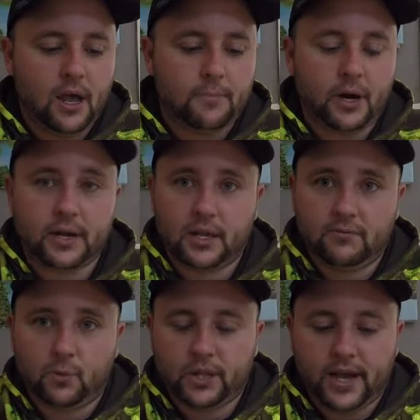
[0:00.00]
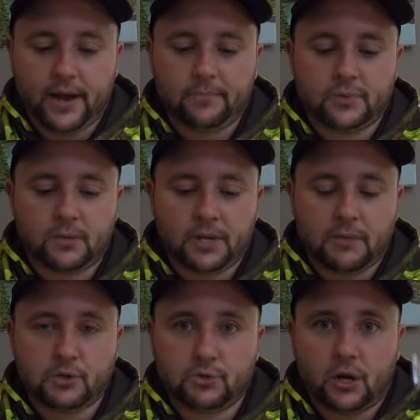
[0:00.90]
But even with that,
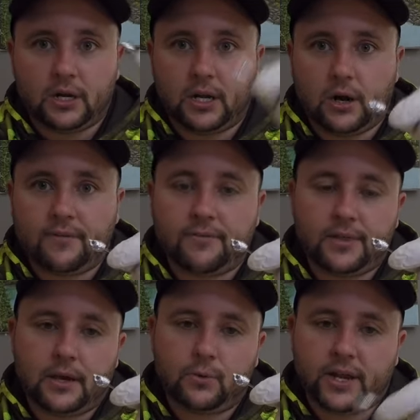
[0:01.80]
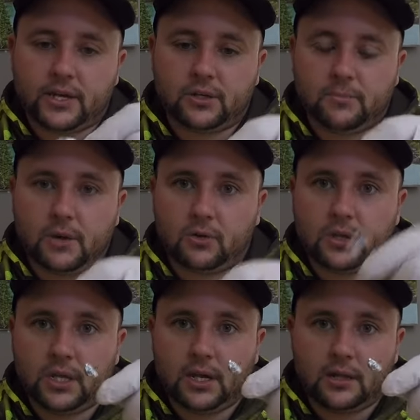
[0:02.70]
sometimes it was hot enough that it would actually
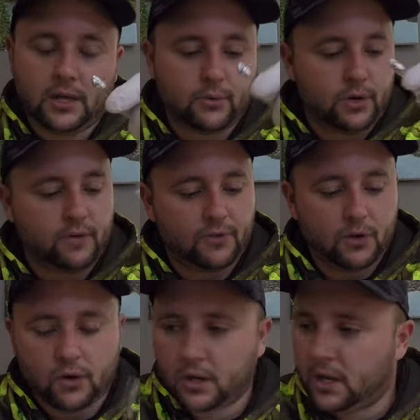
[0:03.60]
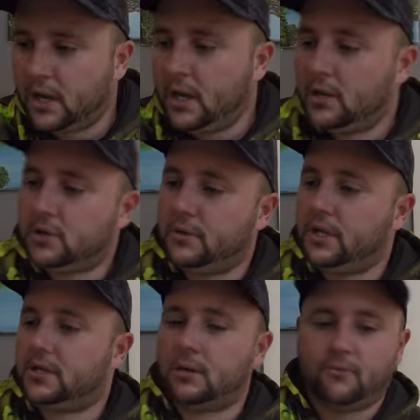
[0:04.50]
melt the uh, lead right off the hook. So you
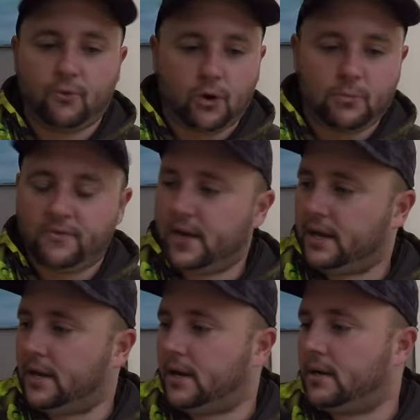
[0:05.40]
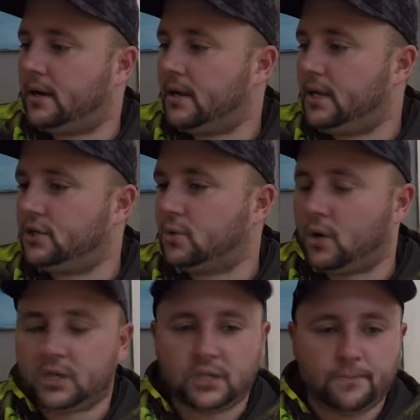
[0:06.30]
need some form of a, uh, a heat
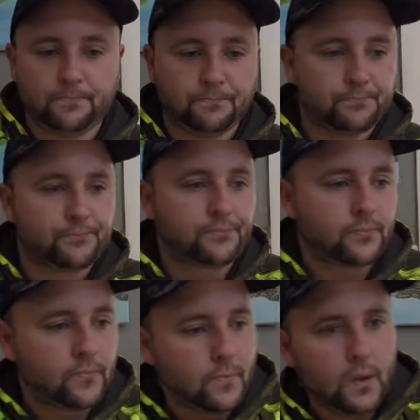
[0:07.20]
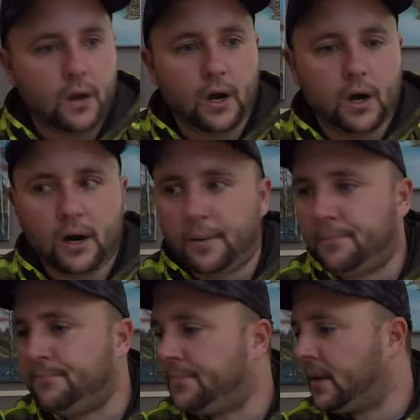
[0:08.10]
source.
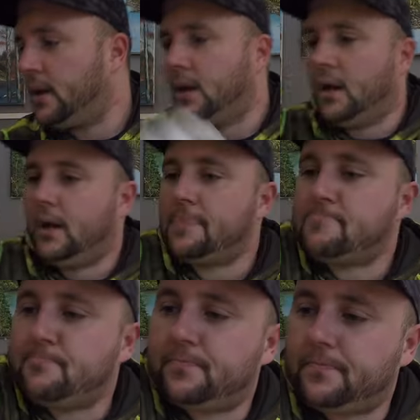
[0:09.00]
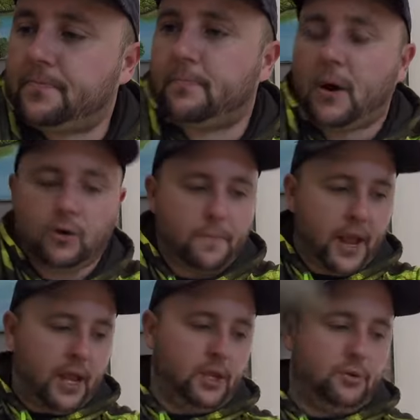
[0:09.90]
Um, powder
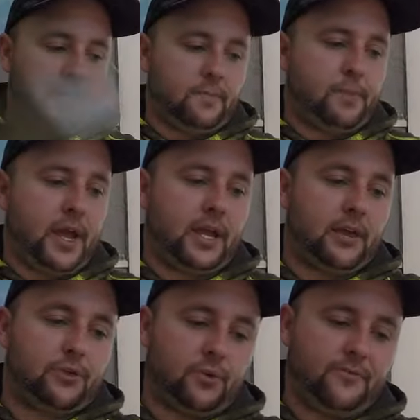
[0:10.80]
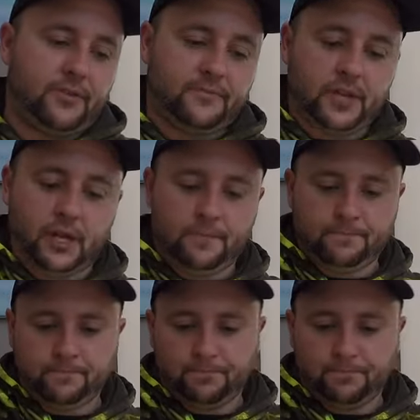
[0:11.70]
paint, you need to bake at 350